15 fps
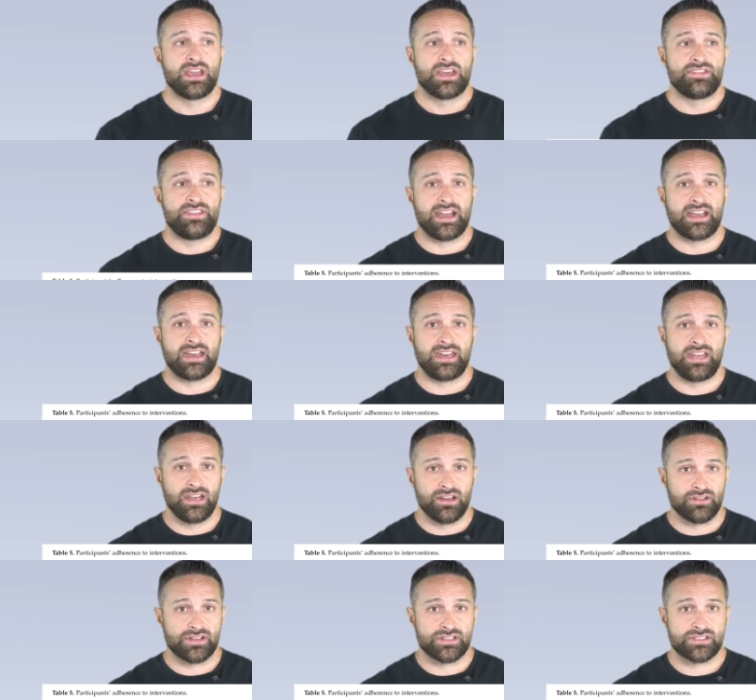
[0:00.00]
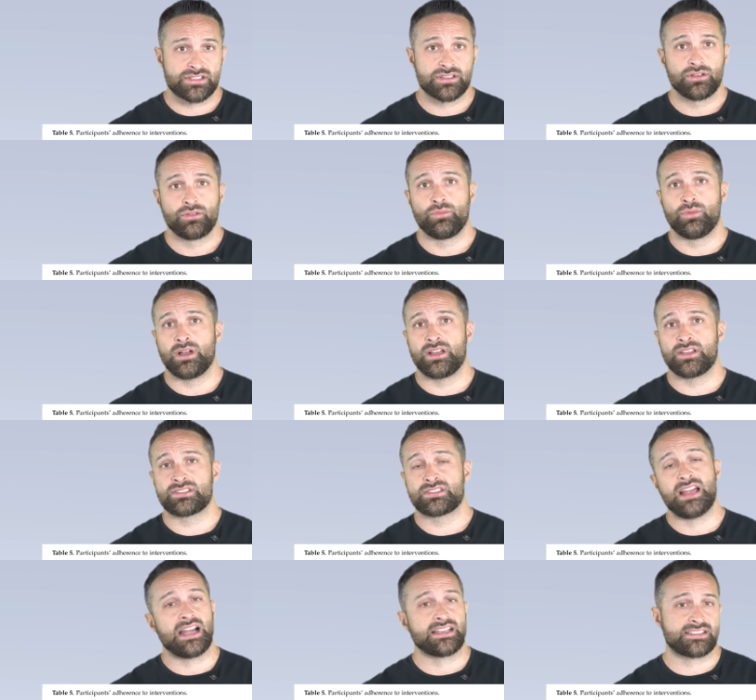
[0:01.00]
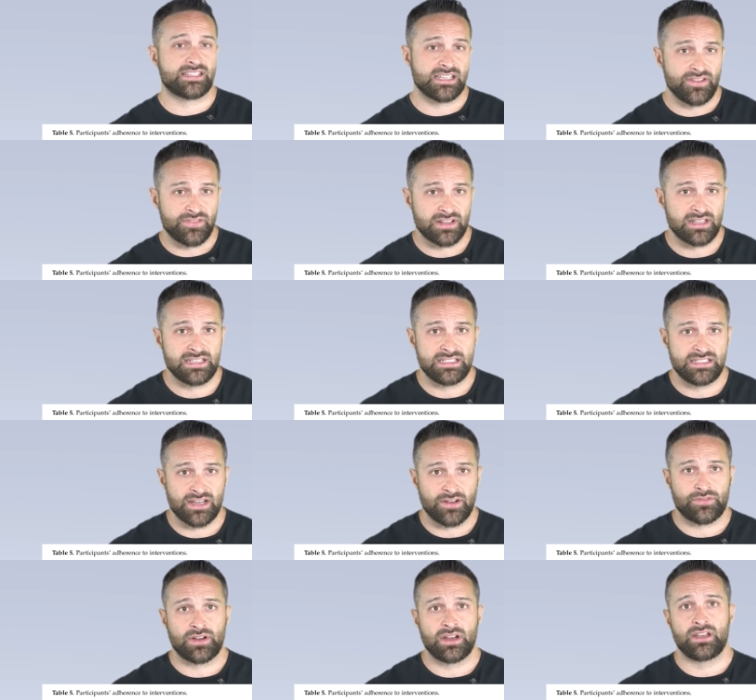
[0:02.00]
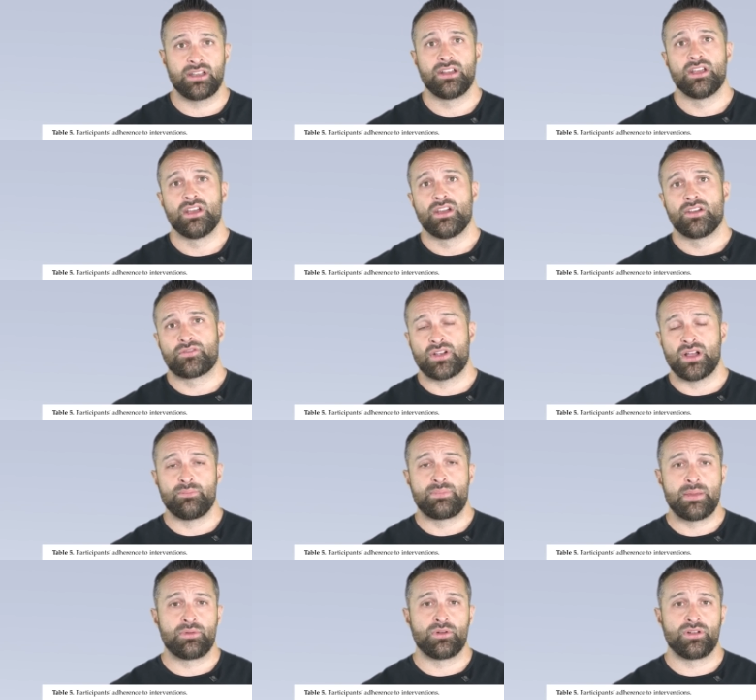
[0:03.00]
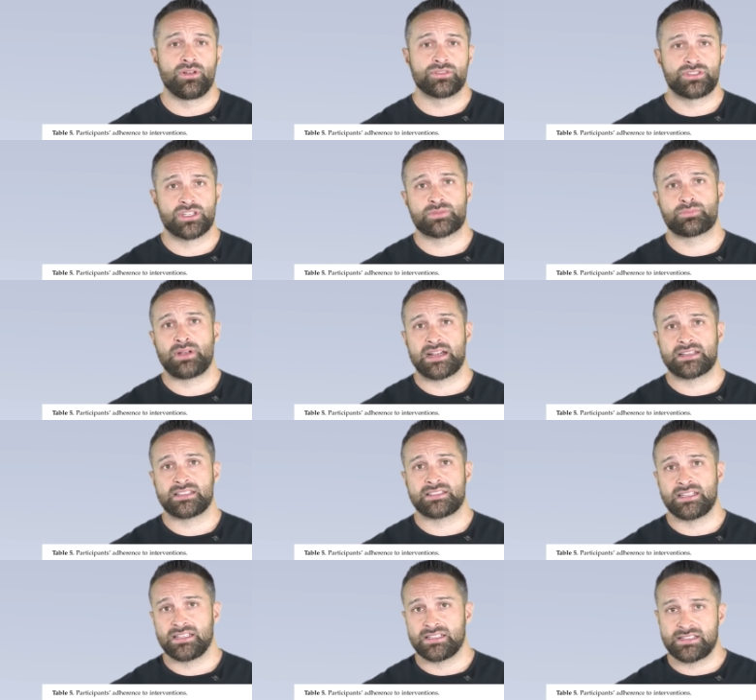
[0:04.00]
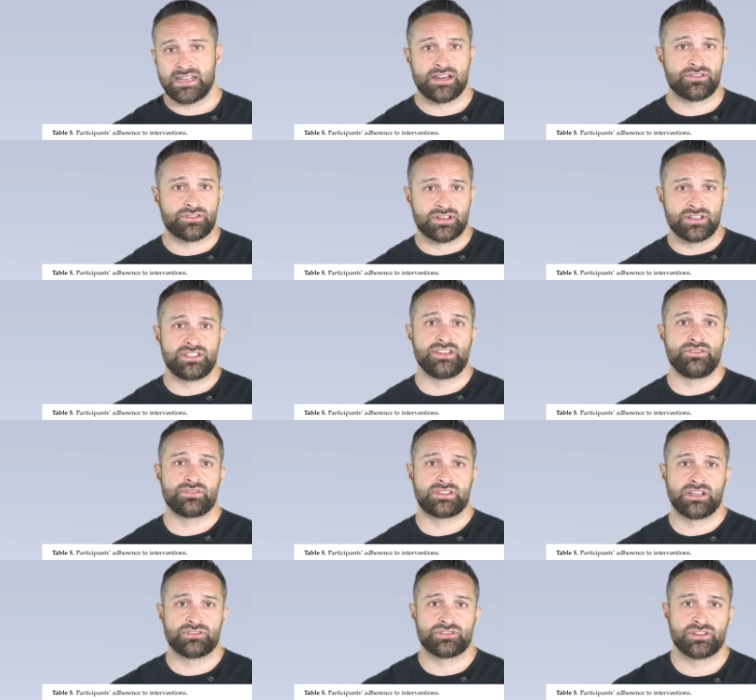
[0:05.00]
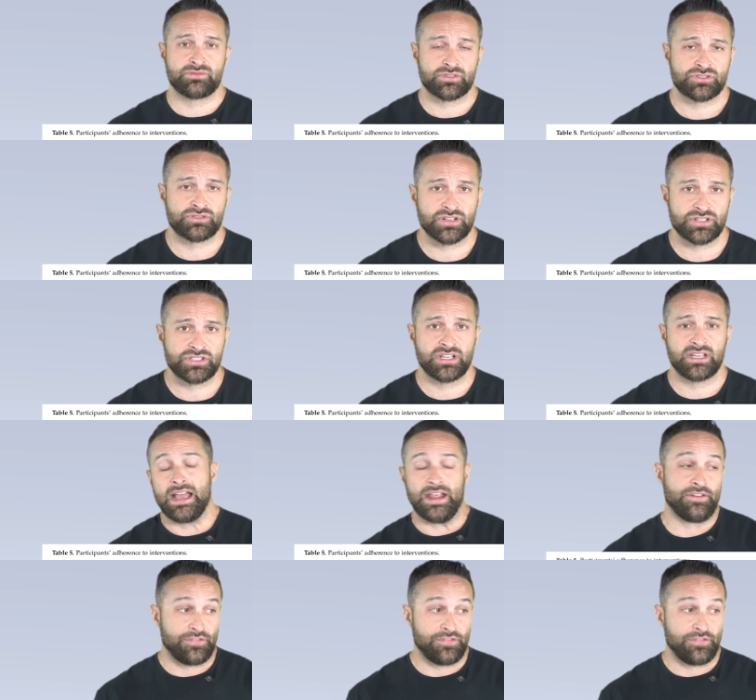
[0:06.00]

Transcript: that adherence was not significantly different from people just practicing standard continuous energy restriction. In